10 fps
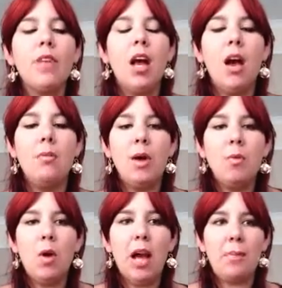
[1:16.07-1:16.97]
And
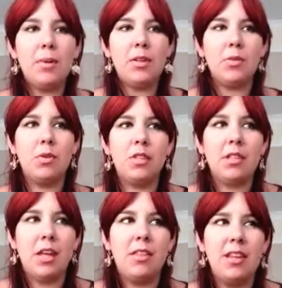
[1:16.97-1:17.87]
what happened was,
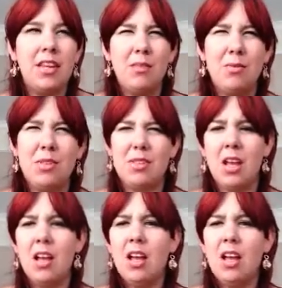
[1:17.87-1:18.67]
I think it was